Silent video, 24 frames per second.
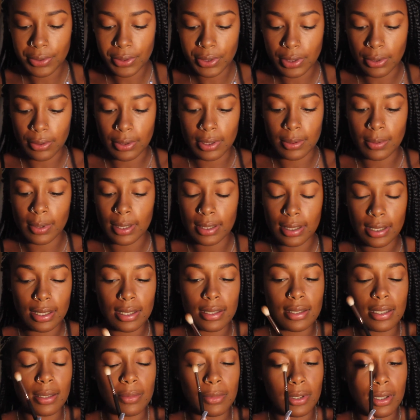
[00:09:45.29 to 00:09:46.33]
So it's basically
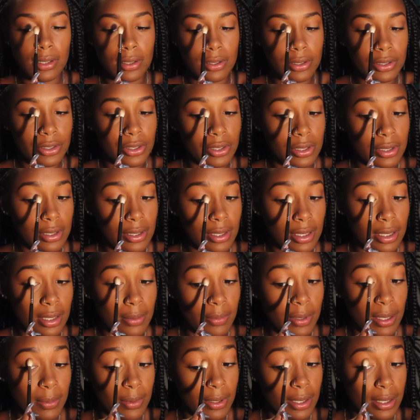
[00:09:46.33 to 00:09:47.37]
the same color, just like
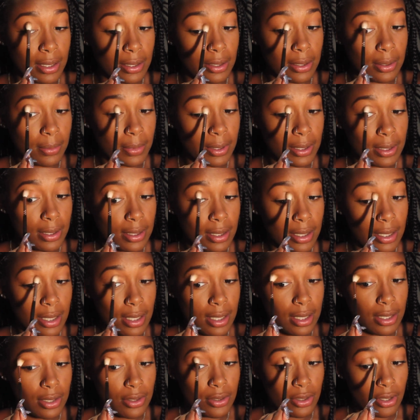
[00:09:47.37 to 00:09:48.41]
maybe a little bit
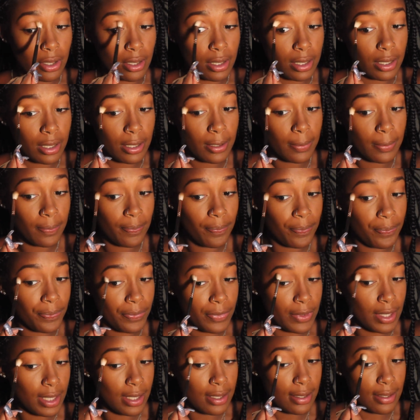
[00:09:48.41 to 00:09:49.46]
darker
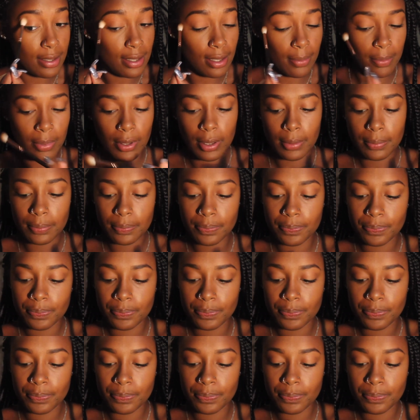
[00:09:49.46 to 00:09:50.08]
and deeper.